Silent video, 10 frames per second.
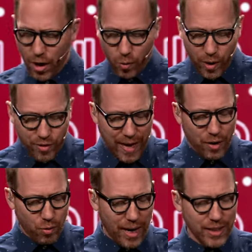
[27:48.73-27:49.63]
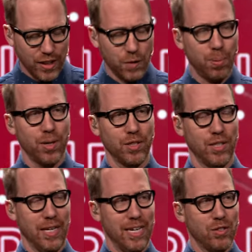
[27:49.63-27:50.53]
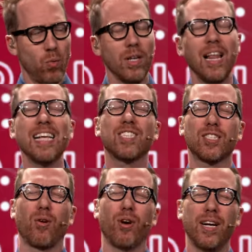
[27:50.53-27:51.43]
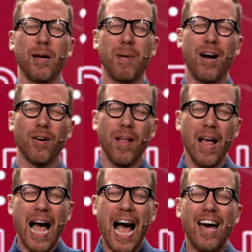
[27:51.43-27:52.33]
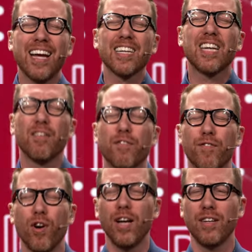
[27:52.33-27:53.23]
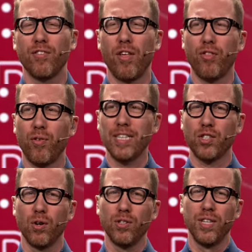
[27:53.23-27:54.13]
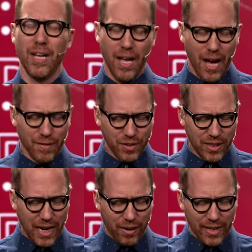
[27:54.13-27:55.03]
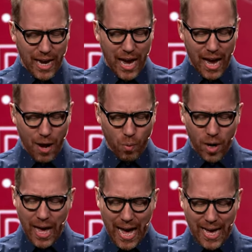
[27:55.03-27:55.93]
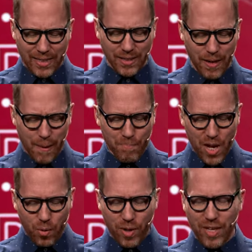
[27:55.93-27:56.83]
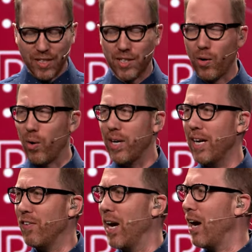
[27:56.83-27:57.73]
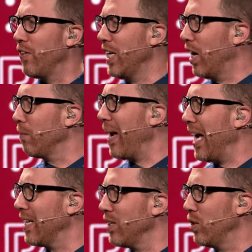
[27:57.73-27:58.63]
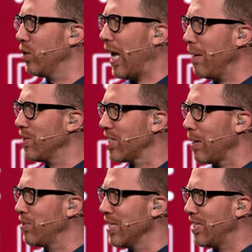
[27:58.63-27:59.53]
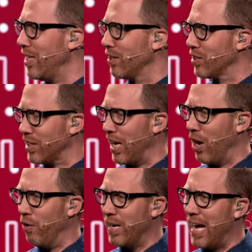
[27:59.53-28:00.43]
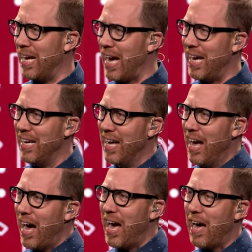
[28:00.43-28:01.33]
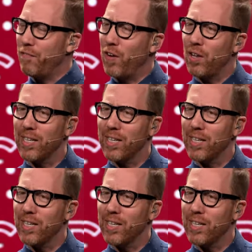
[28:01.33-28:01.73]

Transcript: with a righteous person. And as one last story about how to confront the threshold of scary, I, I want to end with a story of a, of a young man who came to Substance years ago. And I, I, I felt